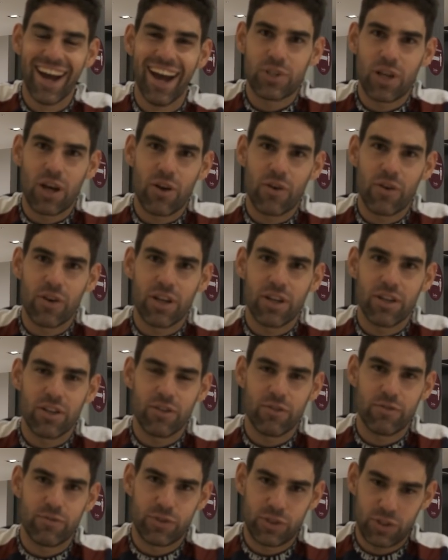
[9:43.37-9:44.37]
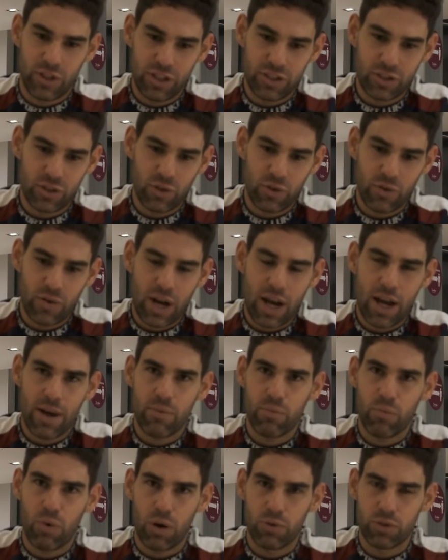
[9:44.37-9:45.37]
So you saw
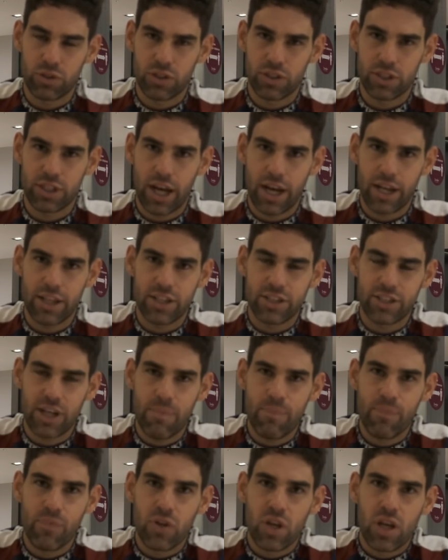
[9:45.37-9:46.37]
what I was doing today in the gym.